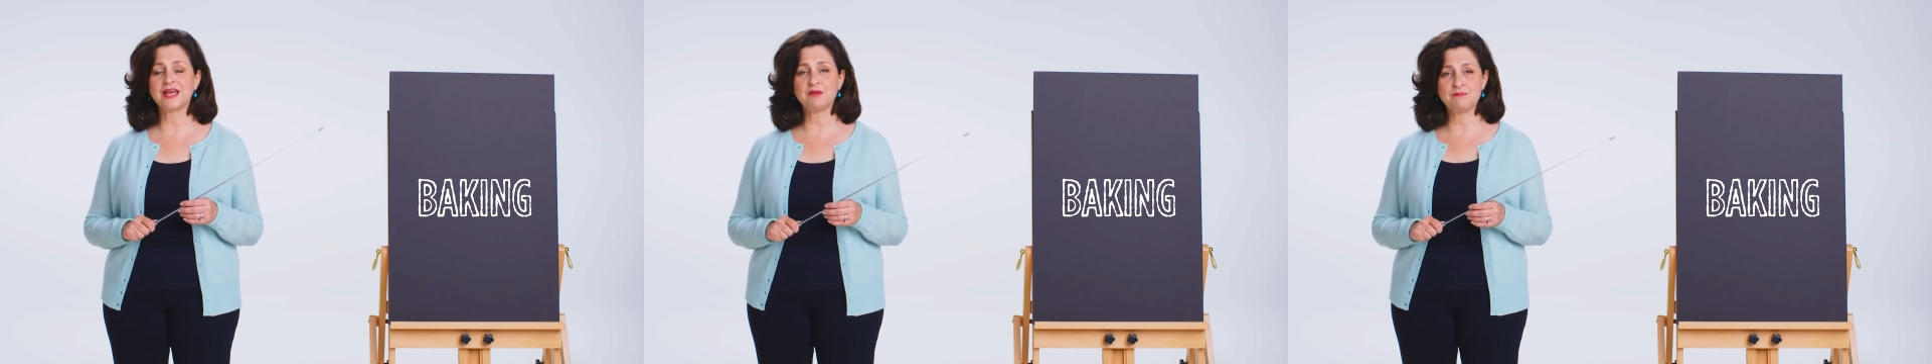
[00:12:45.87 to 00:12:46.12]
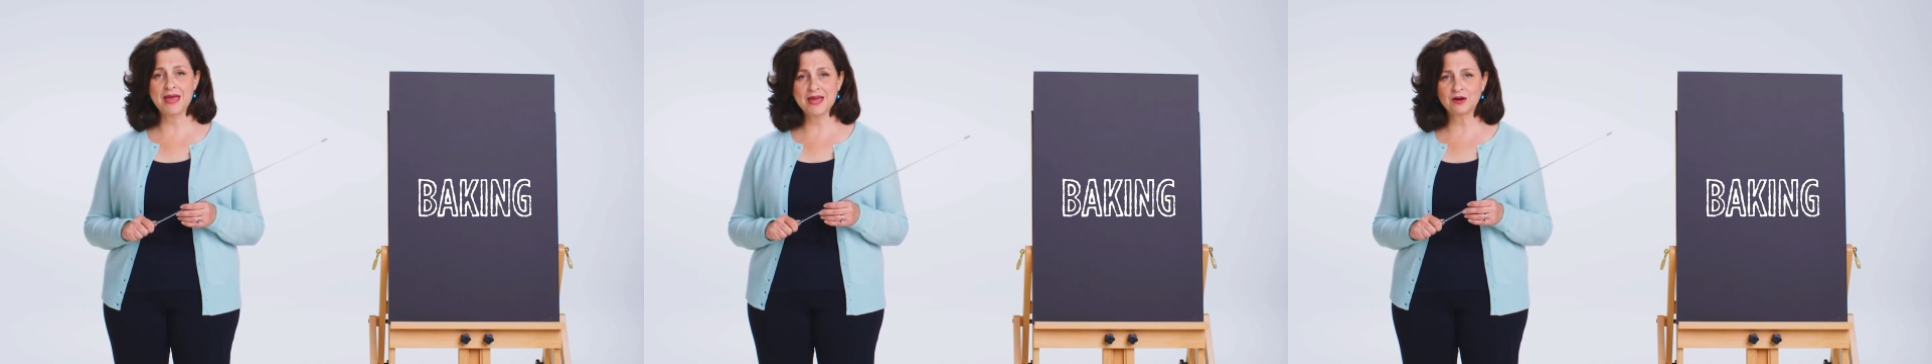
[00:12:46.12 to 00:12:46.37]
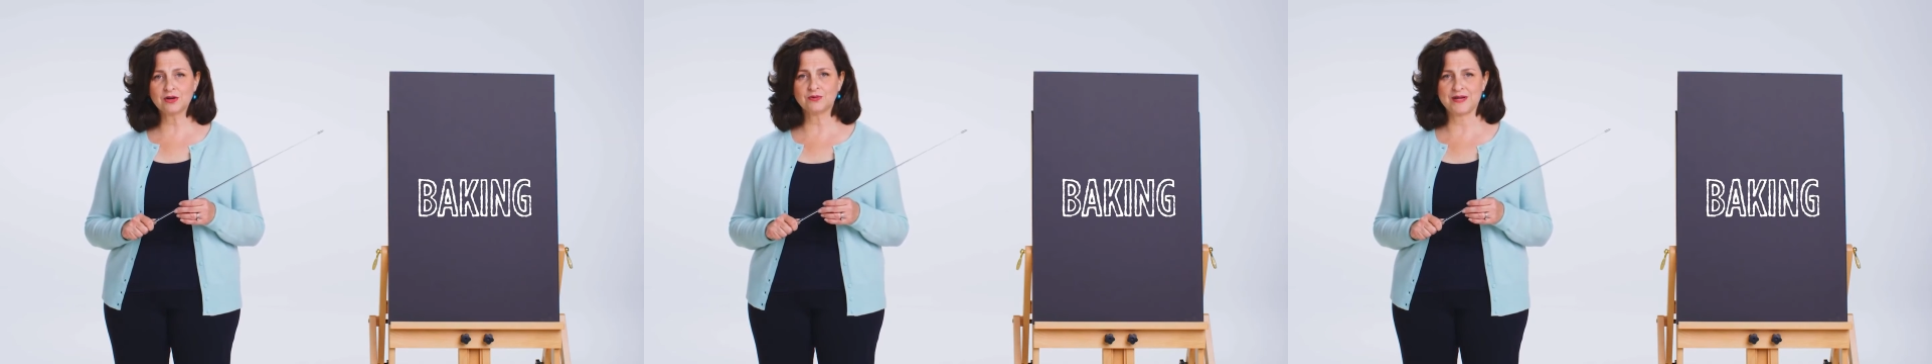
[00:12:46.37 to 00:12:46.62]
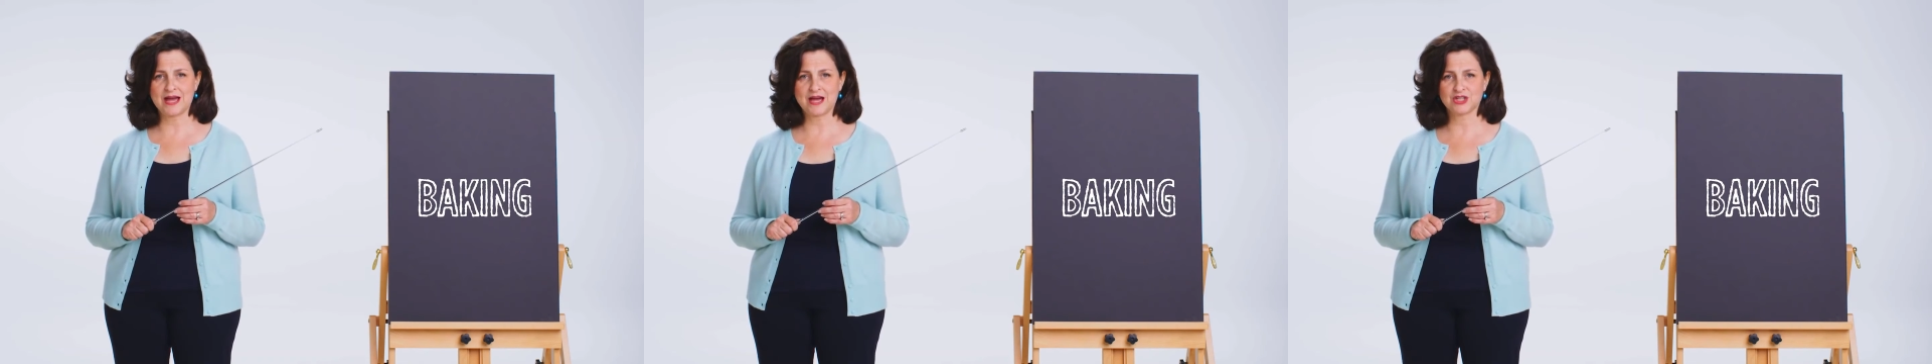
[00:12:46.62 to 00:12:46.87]
and Maillard
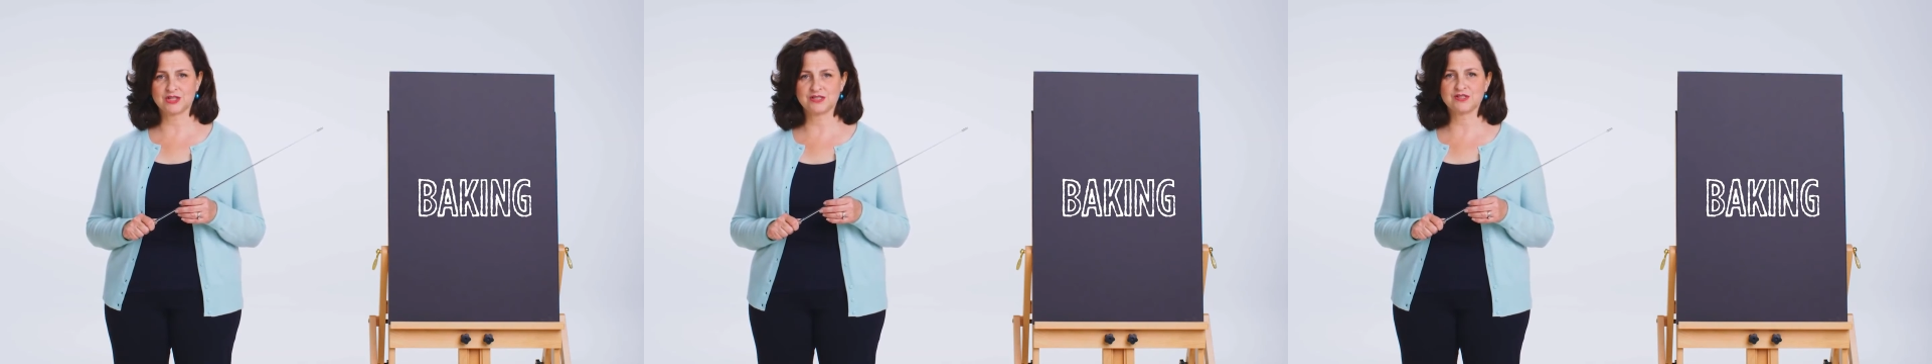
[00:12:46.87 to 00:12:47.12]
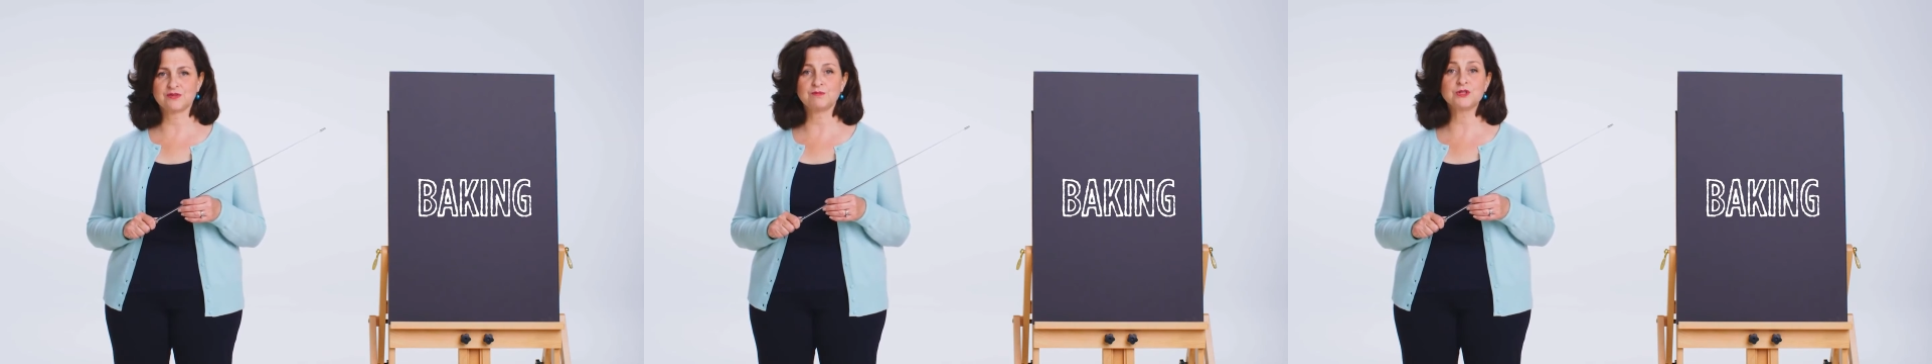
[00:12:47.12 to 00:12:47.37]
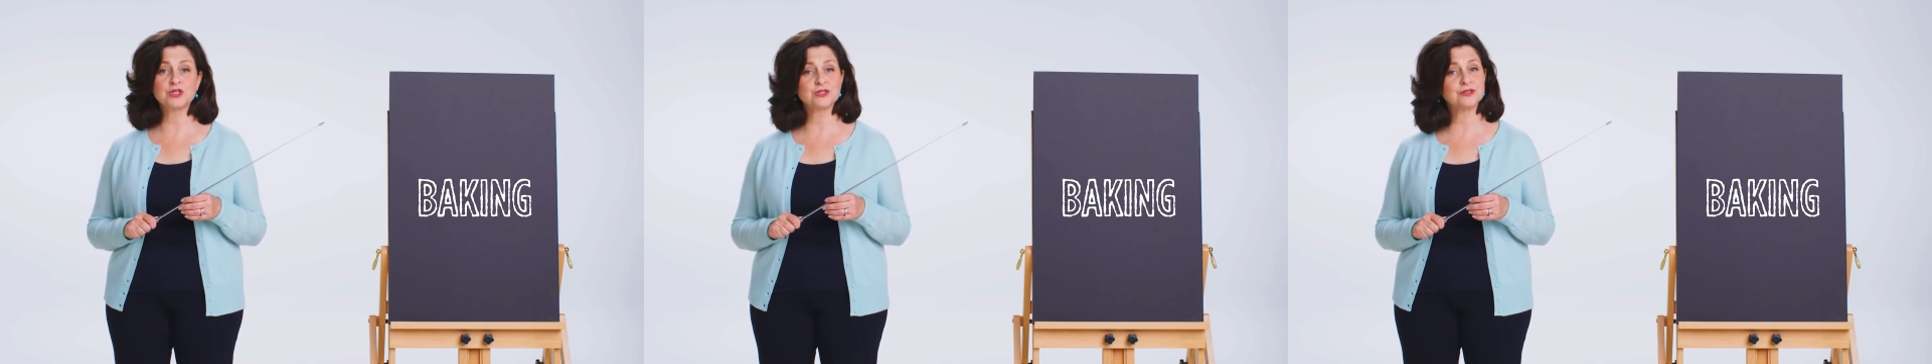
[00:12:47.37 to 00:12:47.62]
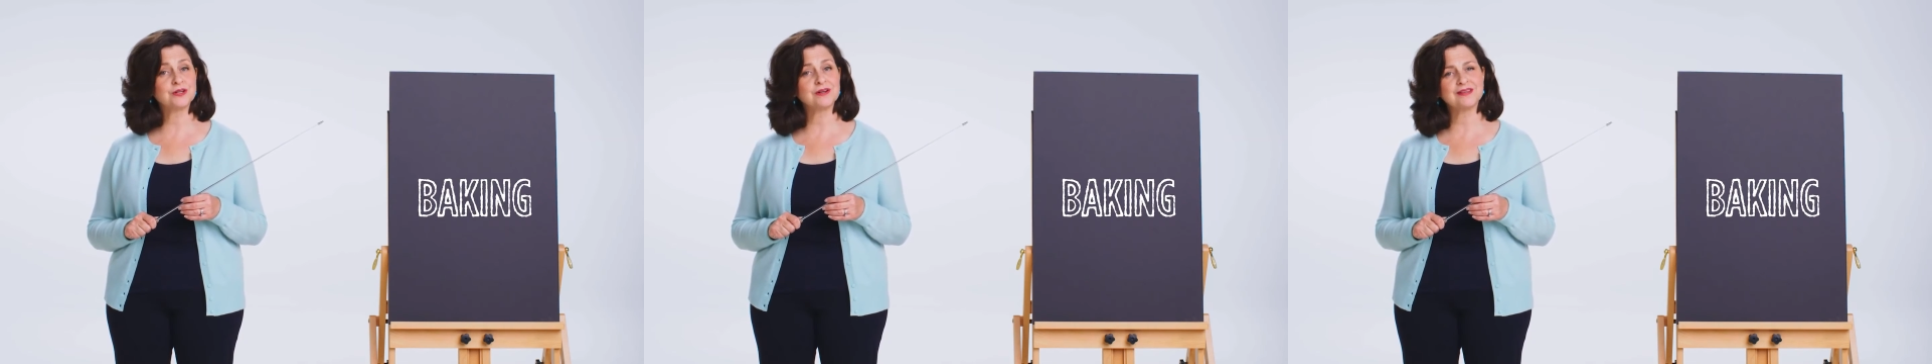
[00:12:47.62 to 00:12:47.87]
reactions from the
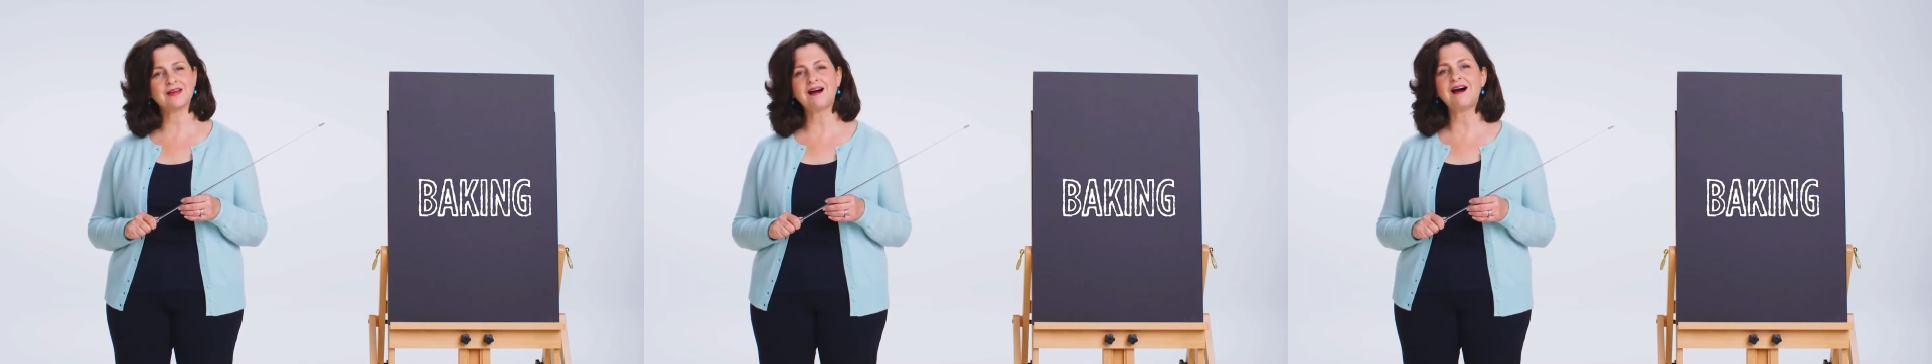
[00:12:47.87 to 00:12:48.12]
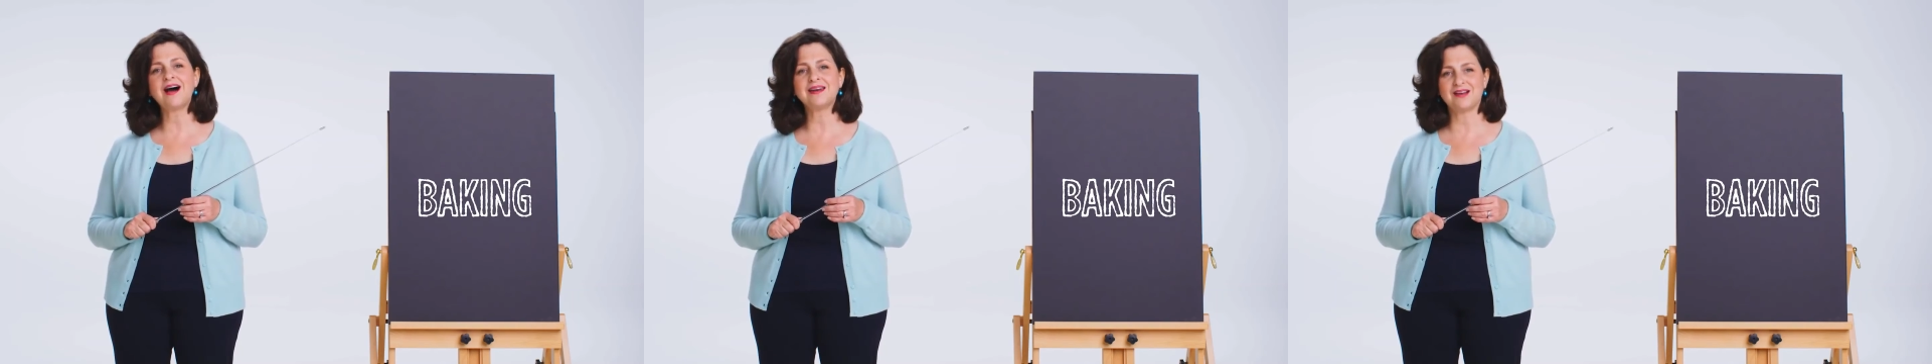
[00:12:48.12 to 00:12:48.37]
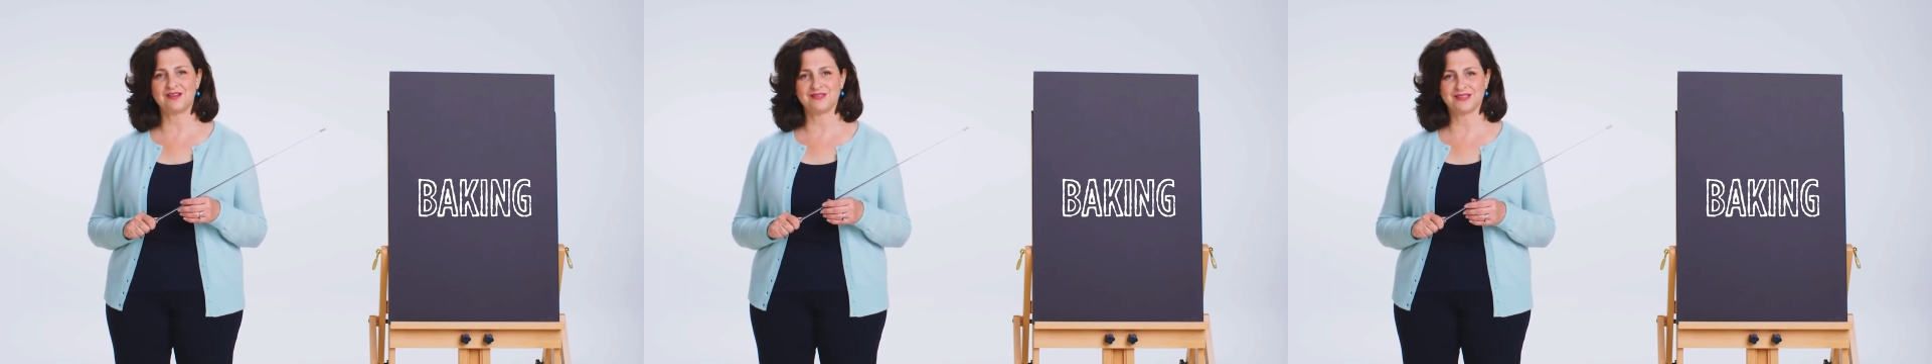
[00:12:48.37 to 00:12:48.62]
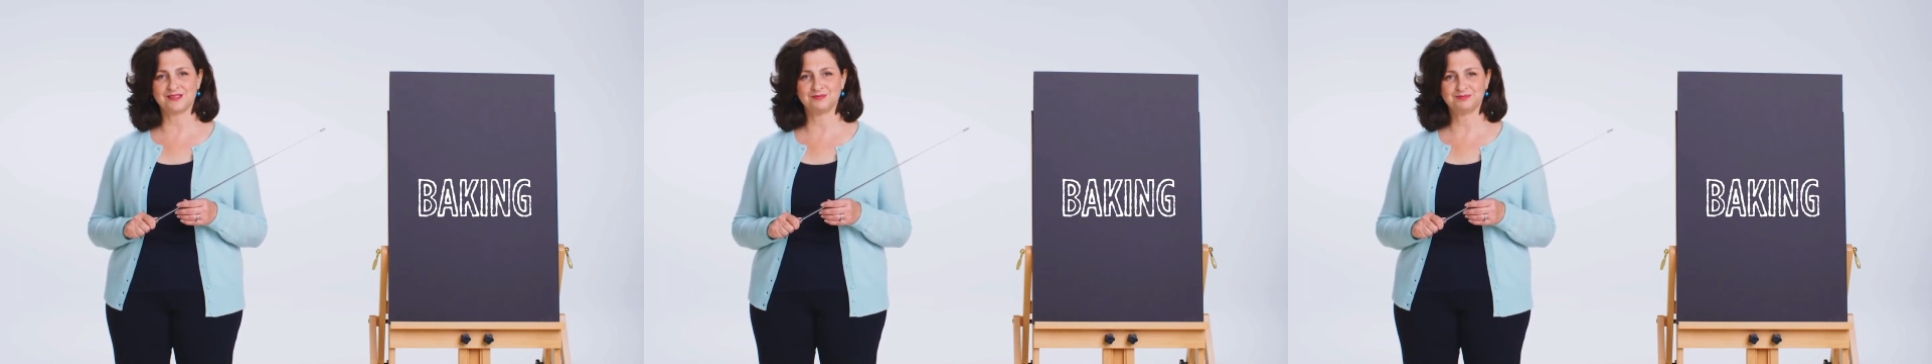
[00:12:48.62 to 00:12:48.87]
sugar in the hot
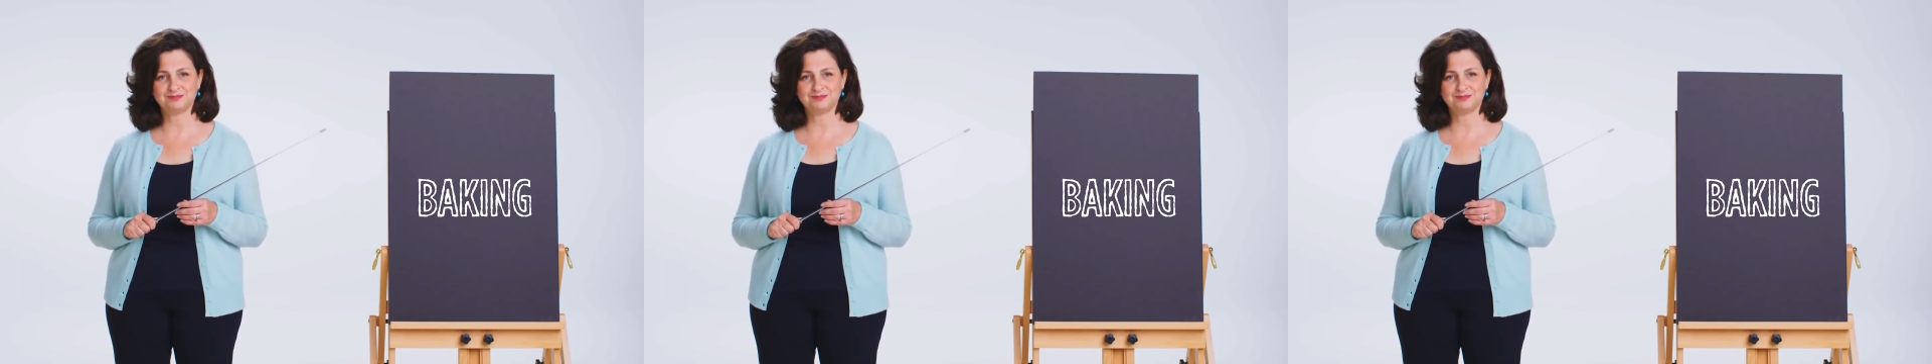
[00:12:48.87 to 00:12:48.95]
oven.